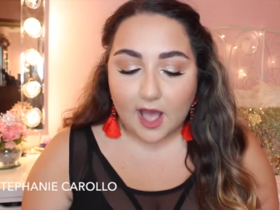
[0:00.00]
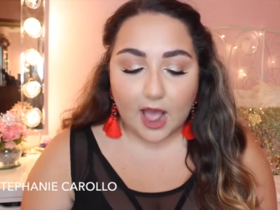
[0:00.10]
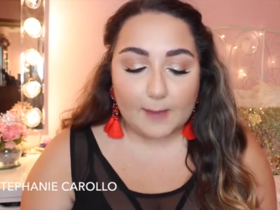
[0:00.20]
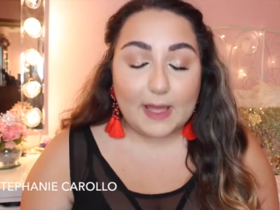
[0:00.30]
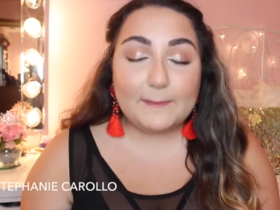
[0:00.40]

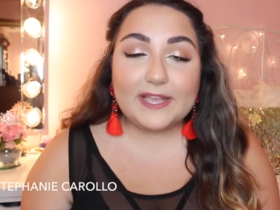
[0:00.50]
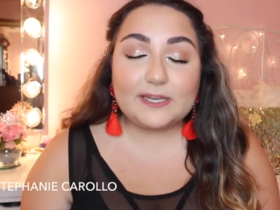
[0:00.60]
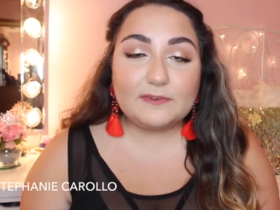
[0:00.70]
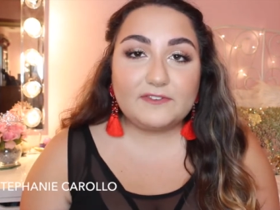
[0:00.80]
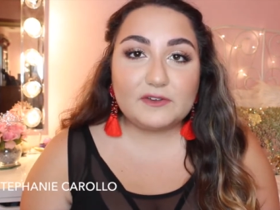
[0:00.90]
um, I picked
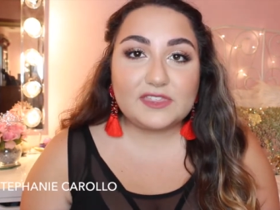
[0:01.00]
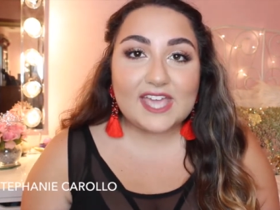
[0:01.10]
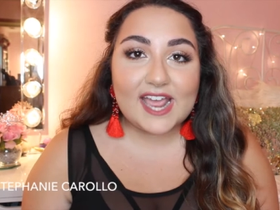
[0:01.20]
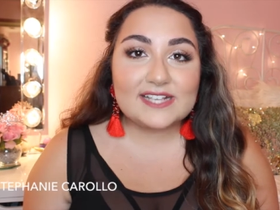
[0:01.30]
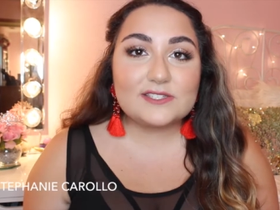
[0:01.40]
up a few
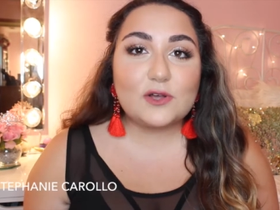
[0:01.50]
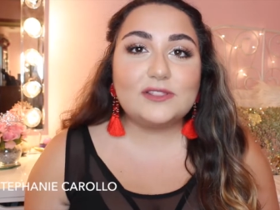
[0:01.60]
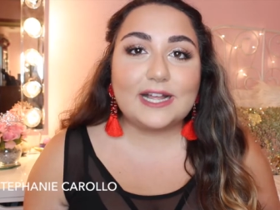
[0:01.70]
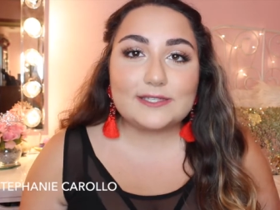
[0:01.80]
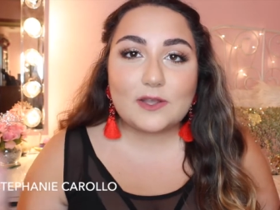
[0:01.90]
things, so
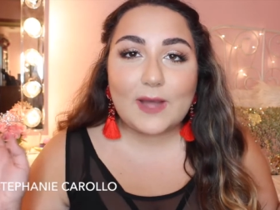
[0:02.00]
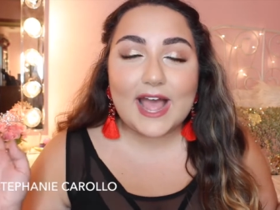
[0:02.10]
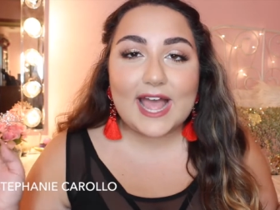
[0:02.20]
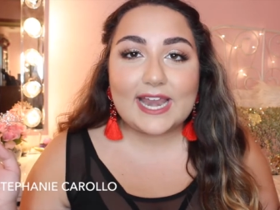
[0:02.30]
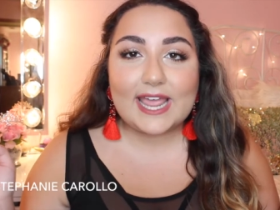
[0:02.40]
let's go
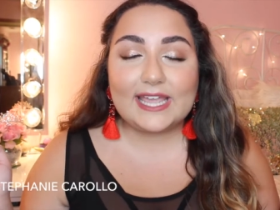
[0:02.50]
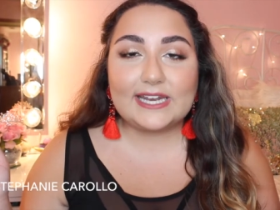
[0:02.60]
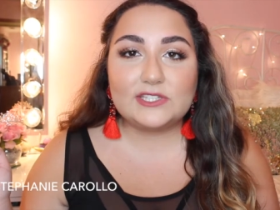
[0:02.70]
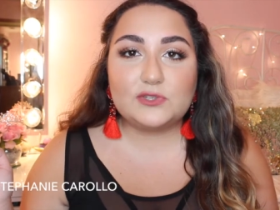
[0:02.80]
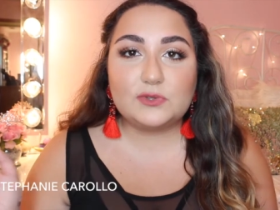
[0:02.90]
ahead and get
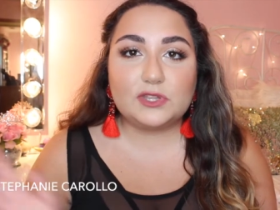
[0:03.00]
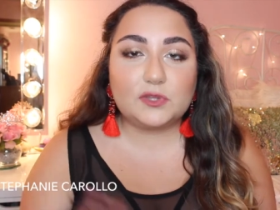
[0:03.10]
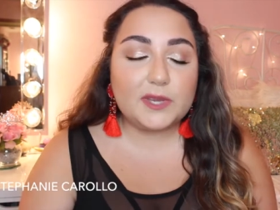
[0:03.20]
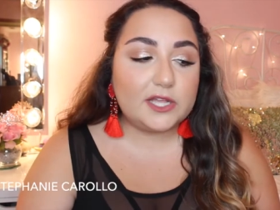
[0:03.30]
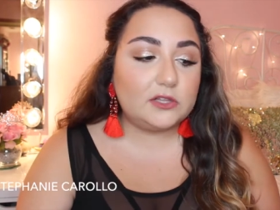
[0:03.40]
into the
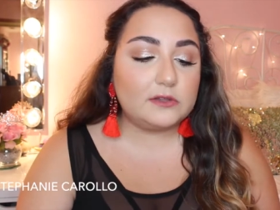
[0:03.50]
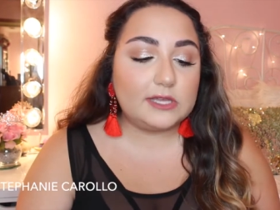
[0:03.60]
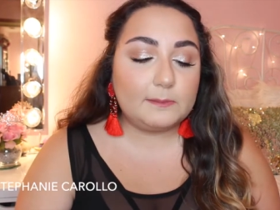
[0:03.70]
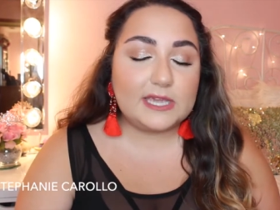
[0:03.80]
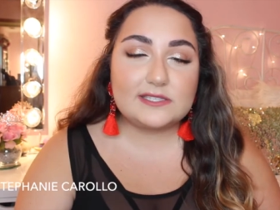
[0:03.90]
three
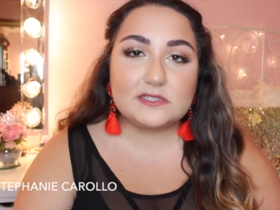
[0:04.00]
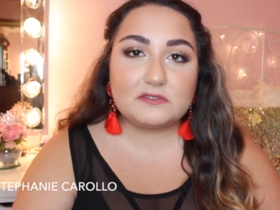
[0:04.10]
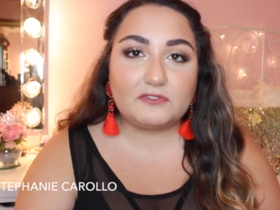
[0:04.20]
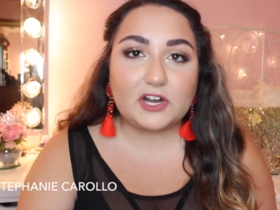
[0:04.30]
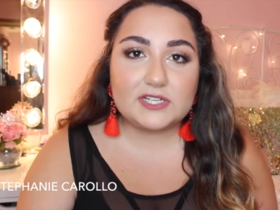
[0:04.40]
clothing pieces
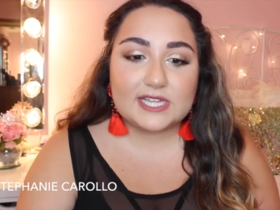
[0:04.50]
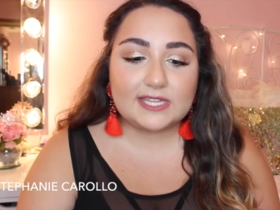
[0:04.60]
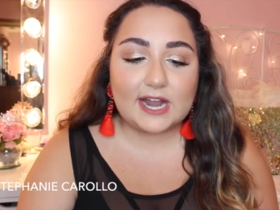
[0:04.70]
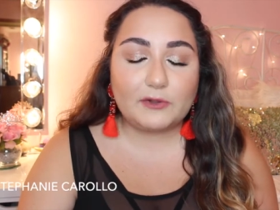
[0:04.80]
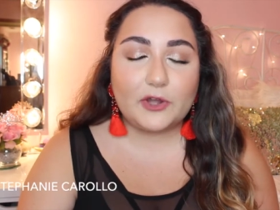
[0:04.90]
first, and
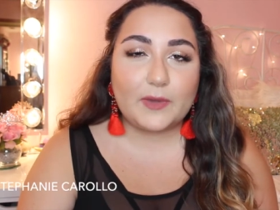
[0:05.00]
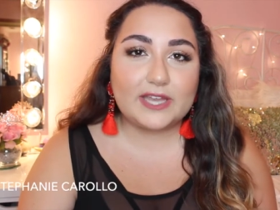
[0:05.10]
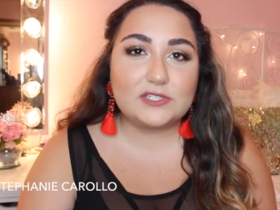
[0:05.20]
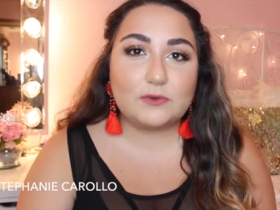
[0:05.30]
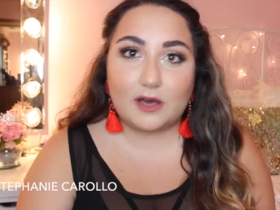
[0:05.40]
then I'll go
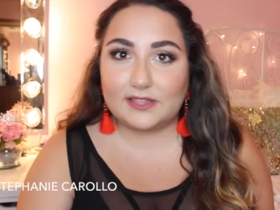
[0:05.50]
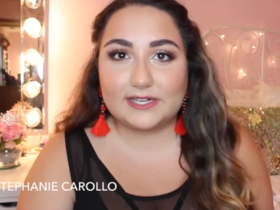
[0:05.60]
into all the